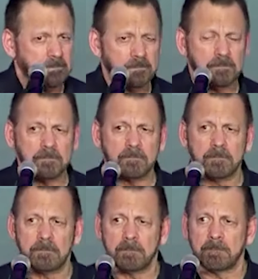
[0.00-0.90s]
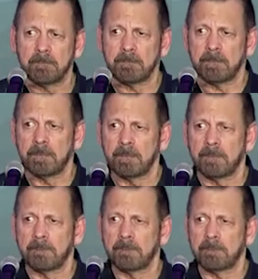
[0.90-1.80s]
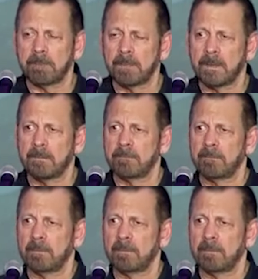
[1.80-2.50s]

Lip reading: [no speech]